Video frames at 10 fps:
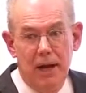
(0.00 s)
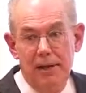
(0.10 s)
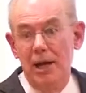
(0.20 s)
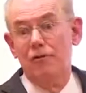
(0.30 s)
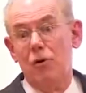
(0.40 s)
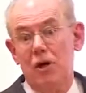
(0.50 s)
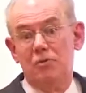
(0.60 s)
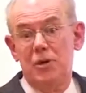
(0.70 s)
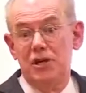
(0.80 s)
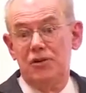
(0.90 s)
And then, of
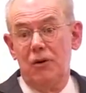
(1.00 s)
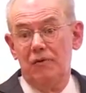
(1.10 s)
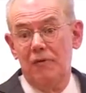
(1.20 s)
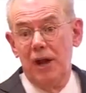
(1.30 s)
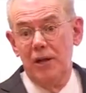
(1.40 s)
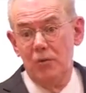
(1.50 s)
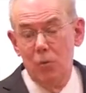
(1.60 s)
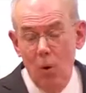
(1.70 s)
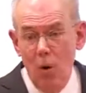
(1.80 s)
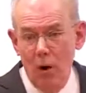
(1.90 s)
course, when you start
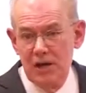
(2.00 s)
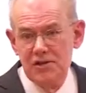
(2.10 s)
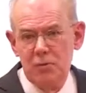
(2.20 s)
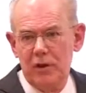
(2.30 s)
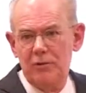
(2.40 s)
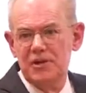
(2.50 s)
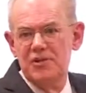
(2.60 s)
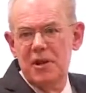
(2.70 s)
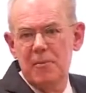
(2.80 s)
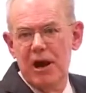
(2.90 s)
fighting wars, whether
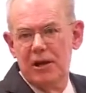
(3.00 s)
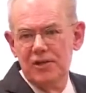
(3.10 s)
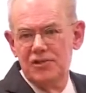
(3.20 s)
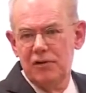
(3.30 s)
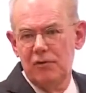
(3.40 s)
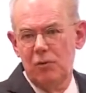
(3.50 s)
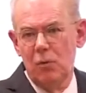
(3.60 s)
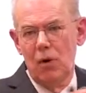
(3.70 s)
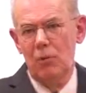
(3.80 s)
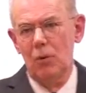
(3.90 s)
it's the American Civil
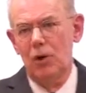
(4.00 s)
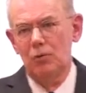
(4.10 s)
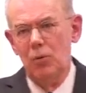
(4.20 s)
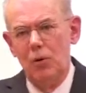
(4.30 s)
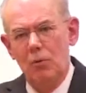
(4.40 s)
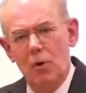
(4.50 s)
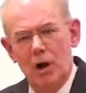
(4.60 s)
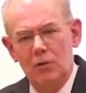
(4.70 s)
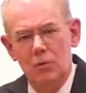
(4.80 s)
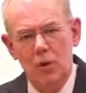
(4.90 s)
War, World War
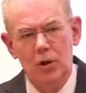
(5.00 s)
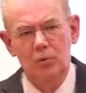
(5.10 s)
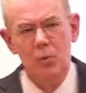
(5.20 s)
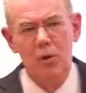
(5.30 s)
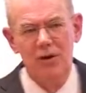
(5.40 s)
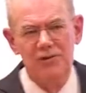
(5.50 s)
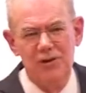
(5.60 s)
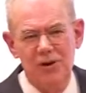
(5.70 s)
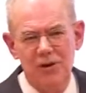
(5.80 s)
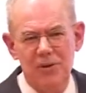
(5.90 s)
One, World War
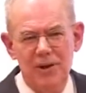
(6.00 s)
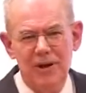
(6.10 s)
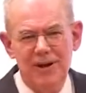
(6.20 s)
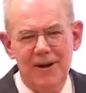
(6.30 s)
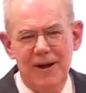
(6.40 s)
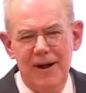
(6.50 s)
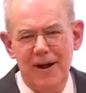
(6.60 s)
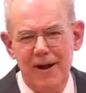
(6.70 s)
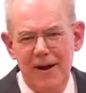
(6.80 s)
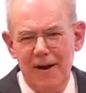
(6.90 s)
Two,
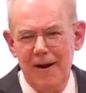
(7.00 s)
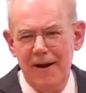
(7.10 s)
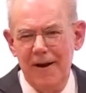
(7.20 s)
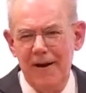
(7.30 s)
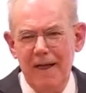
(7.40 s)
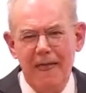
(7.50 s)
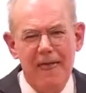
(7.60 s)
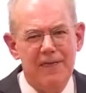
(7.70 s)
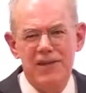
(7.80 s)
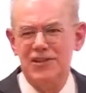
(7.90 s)
uh,
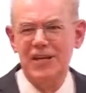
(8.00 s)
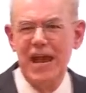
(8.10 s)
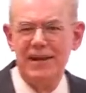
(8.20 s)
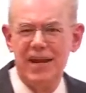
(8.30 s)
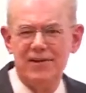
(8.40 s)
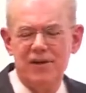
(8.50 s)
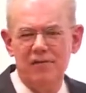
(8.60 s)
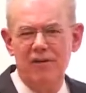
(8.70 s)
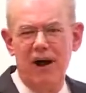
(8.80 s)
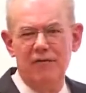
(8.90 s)
the state gets
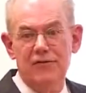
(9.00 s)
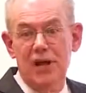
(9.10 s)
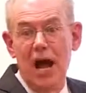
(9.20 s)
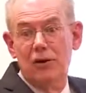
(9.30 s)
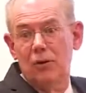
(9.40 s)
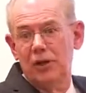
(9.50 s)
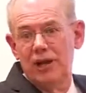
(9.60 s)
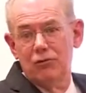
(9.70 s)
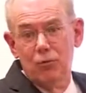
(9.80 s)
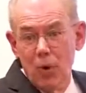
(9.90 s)
involved not
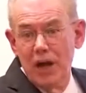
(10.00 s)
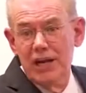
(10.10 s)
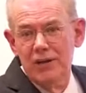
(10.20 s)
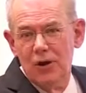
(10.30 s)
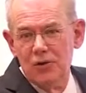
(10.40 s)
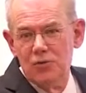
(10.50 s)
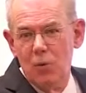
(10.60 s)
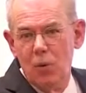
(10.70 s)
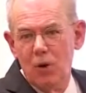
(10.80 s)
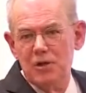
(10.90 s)
only in running those
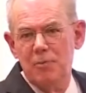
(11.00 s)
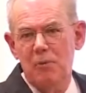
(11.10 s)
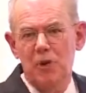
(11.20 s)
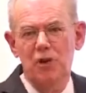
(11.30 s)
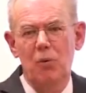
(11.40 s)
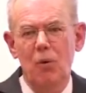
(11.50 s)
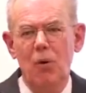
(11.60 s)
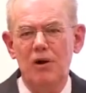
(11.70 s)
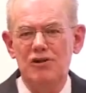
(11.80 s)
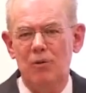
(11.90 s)
wars, but when the
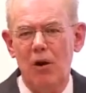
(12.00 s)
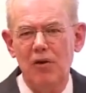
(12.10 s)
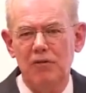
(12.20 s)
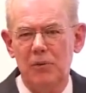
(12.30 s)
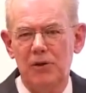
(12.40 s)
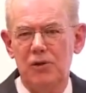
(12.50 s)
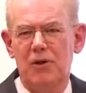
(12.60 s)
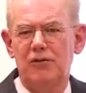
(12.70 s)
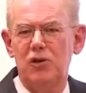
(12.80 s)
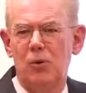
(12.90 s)
wars are over with, you
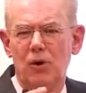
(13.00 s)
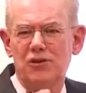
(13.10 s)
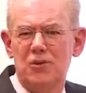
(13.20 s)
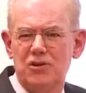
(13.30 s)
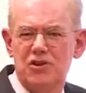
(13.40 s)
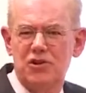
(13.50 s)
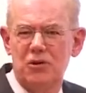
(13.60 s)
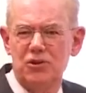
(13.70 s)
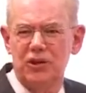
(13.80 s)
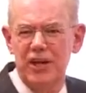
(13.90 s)
have to do all sorts of
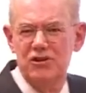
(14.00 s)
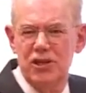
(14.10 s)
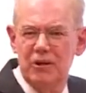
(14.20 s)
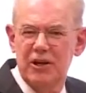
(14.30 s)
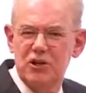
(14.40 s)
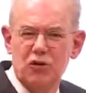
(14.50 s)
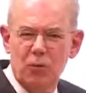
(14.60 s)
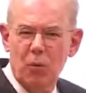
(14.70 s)
social engineering to